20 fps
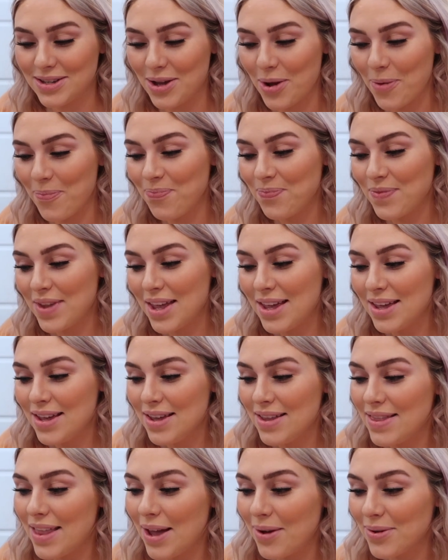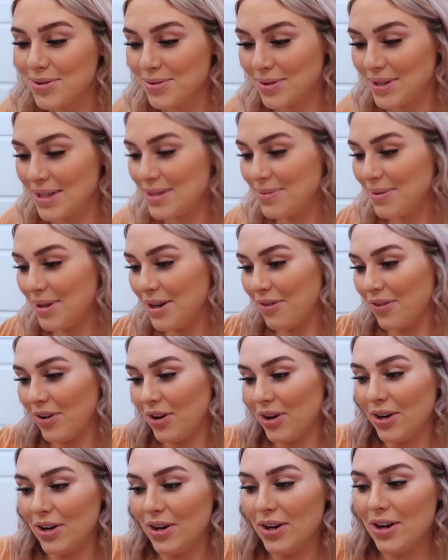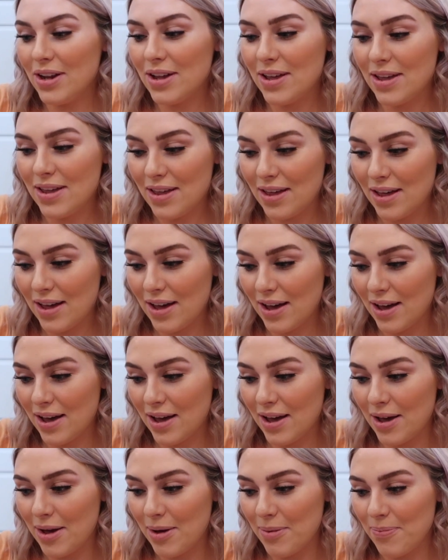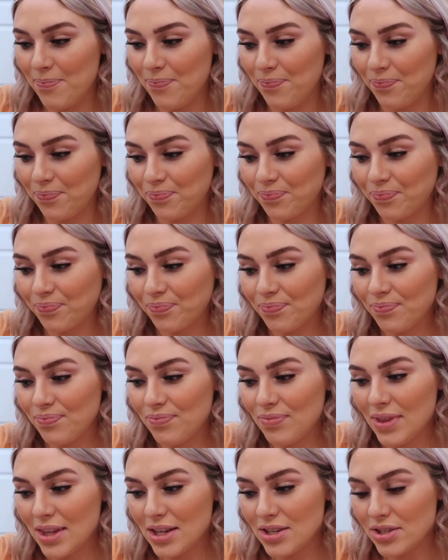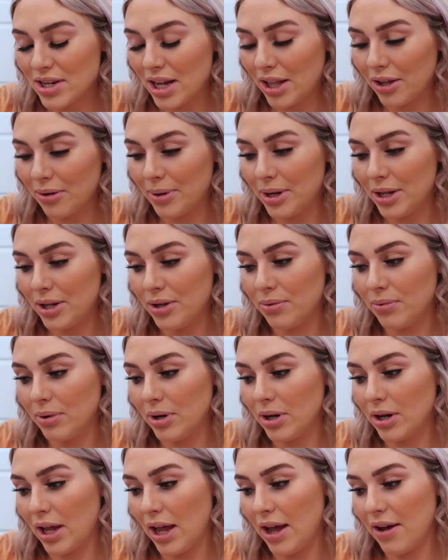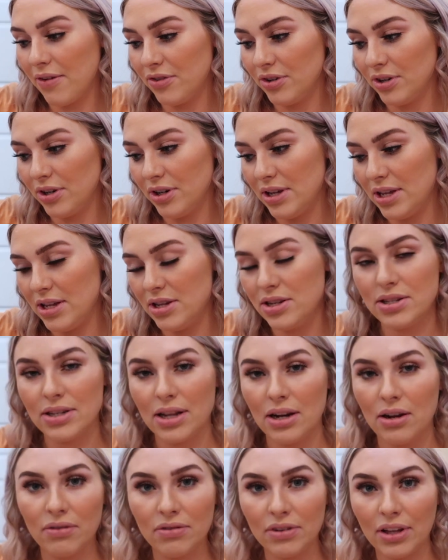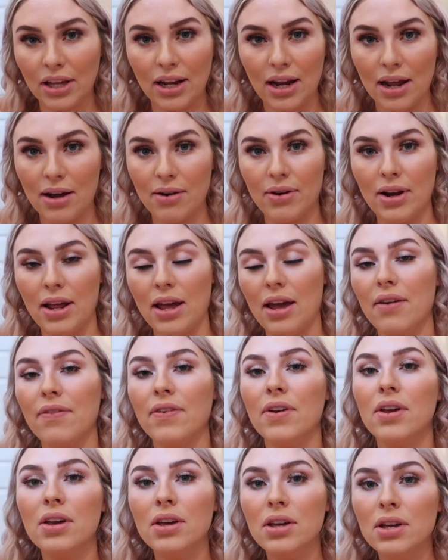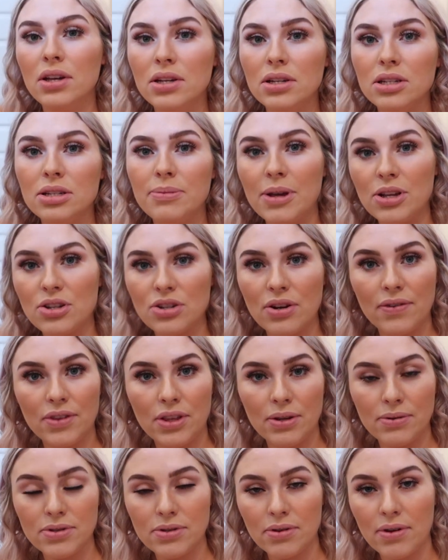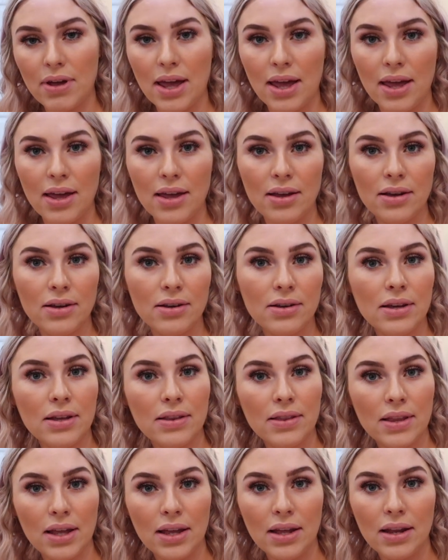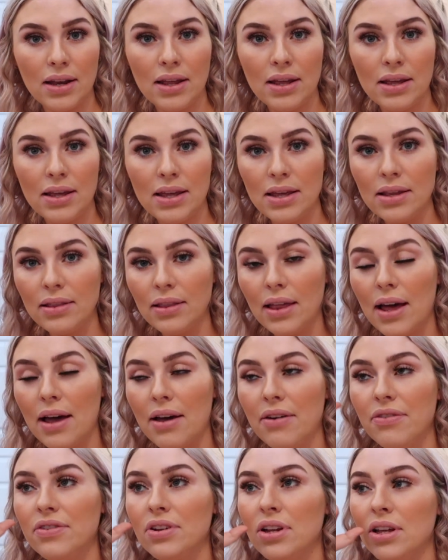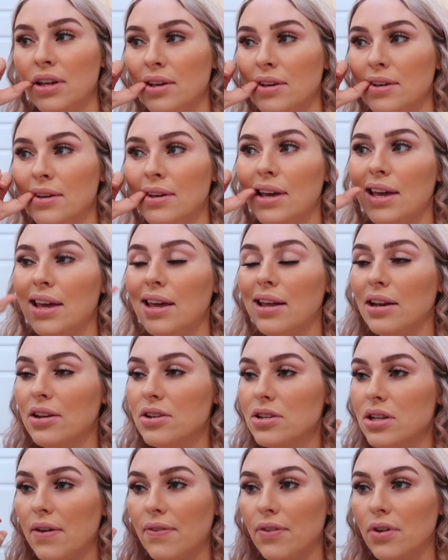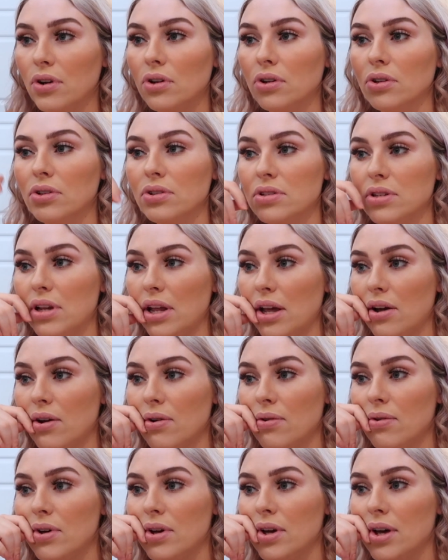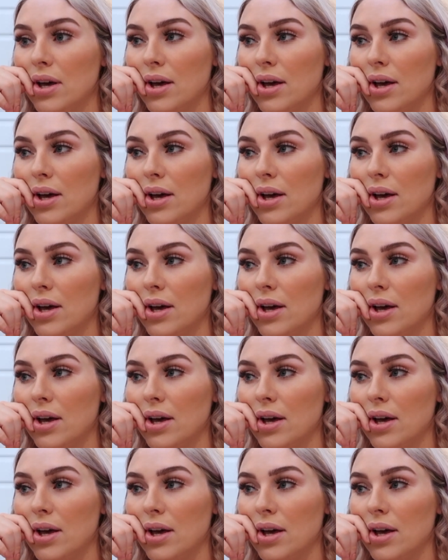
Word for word: So that was really sweet of her. Um, so Tyler went into work after he just stayed home for like an hour and a half to make sure everything was okay. And then he left and I just have the girls now.